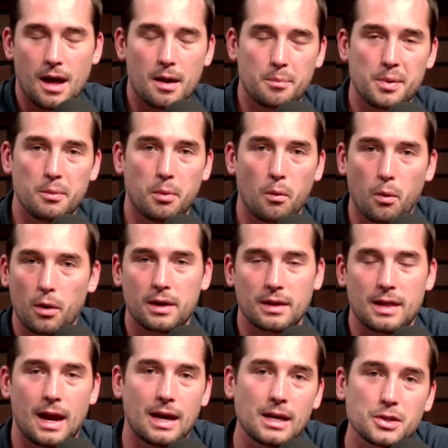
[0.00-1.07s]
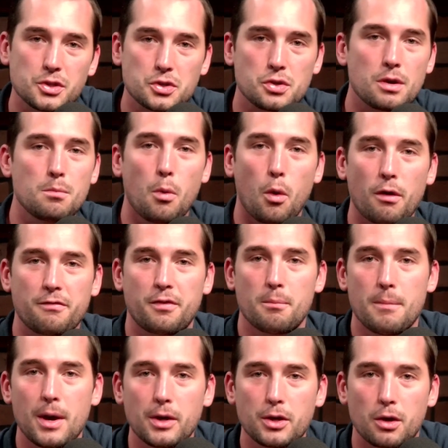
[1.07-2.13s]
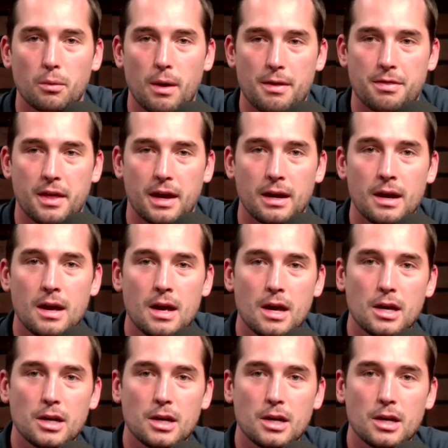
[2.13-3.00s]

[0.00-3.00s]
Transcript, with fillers: lot of people work in that industry, more familiar with it.